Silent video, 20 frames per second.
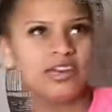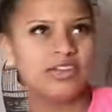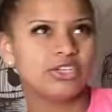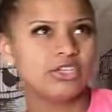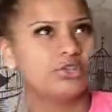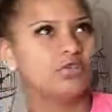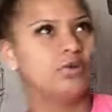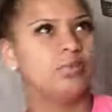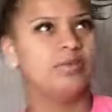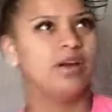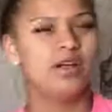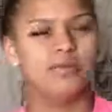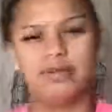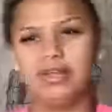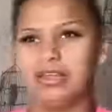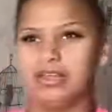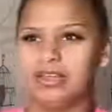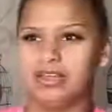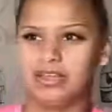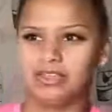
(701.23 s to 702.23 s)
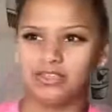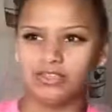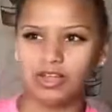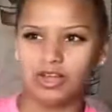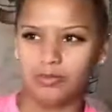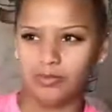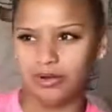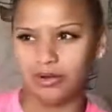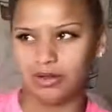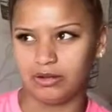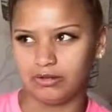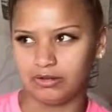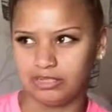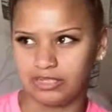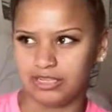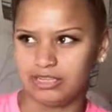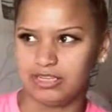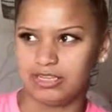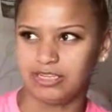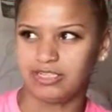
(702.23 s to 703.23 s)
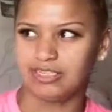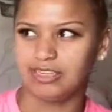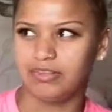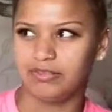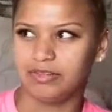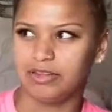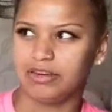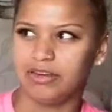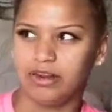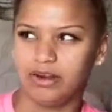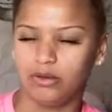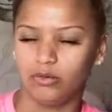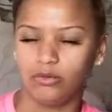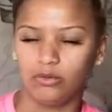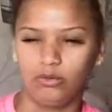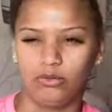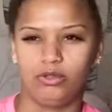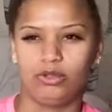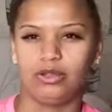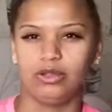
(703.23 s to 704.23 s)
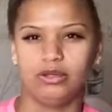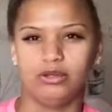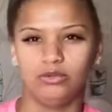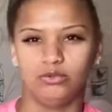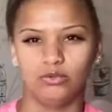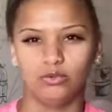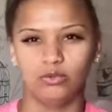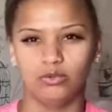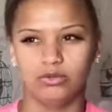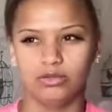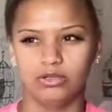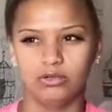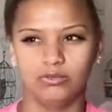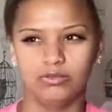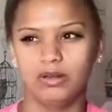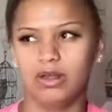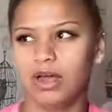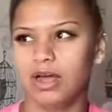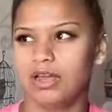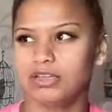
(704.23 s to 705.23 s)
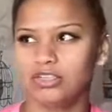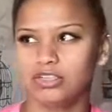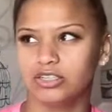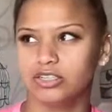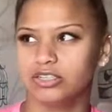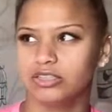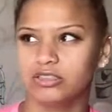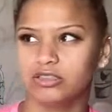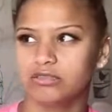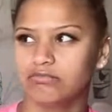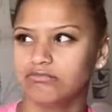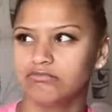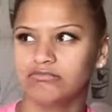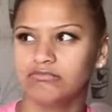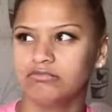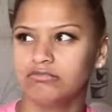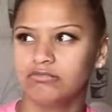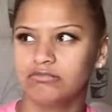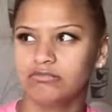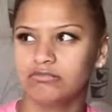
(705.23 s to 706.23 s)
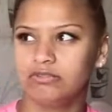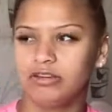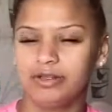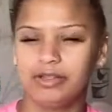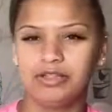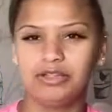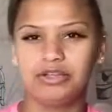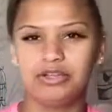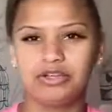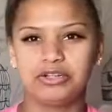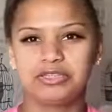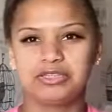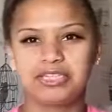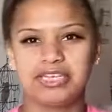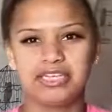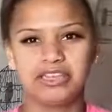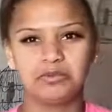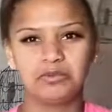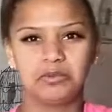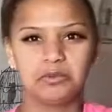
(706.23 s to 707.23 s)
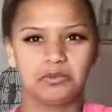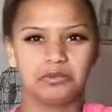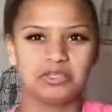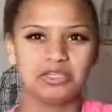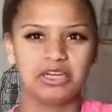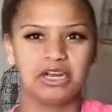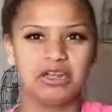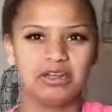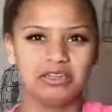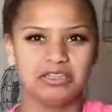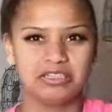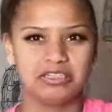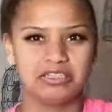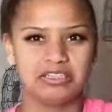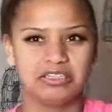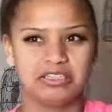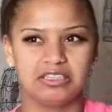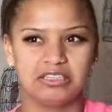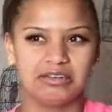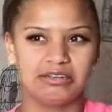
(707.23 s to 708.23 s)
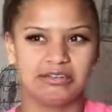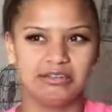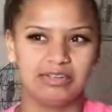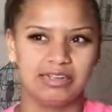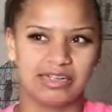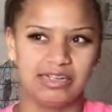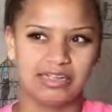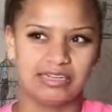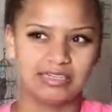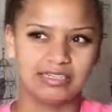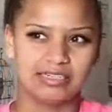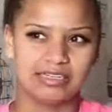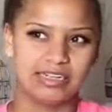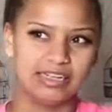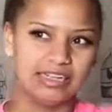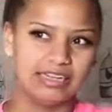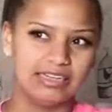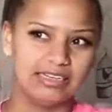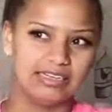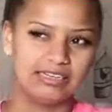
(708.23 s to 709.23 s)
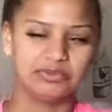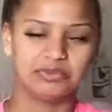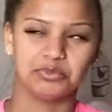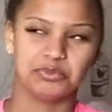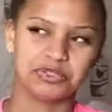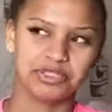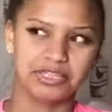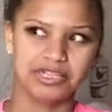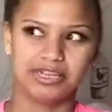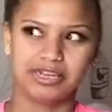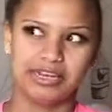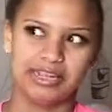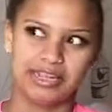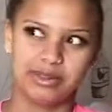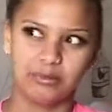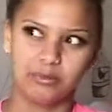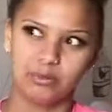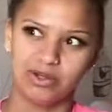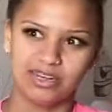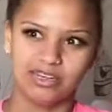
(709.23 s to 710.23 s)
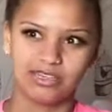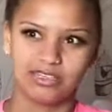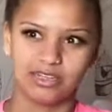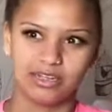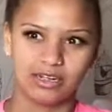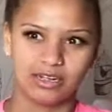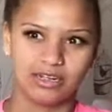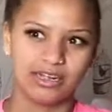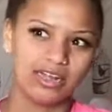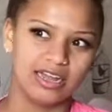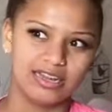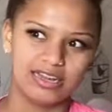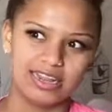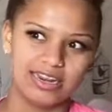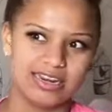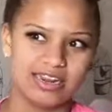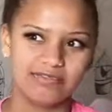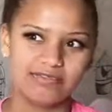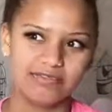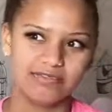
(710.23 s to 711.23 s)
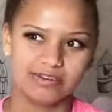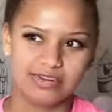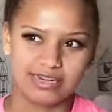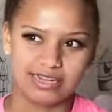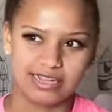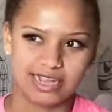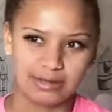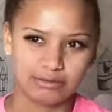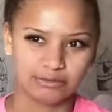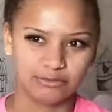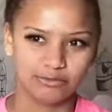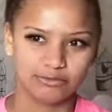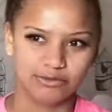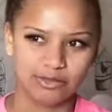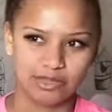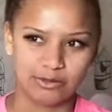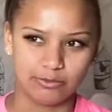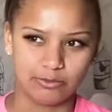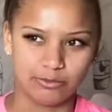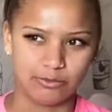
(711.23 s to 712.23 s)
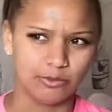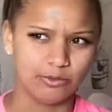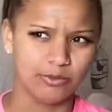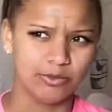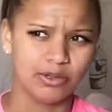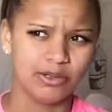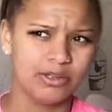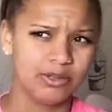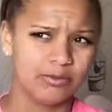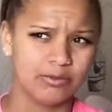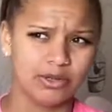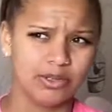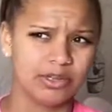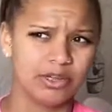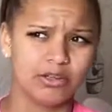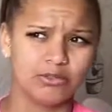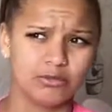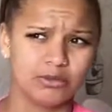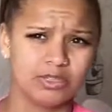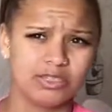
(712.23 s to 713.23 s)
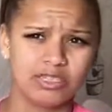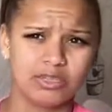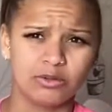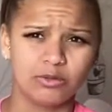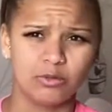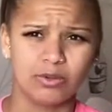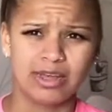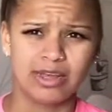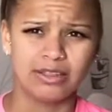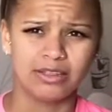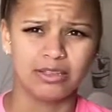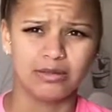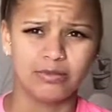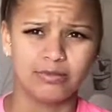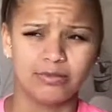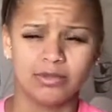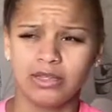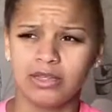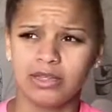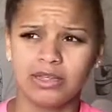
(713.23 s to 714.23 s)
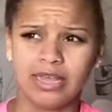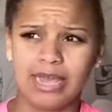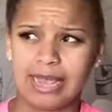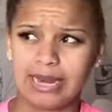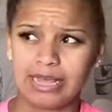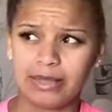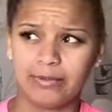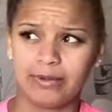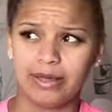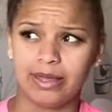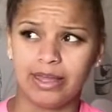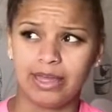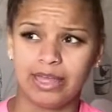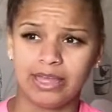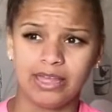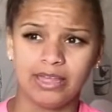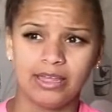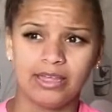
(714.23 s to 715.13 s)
just remind me of that time when I was in year 7 and all the girls wore them. Like, I just... And you could see them all slant to the side, and it was particularly in winter, and they never really kept your feet warm, but girls would still wear them anyway,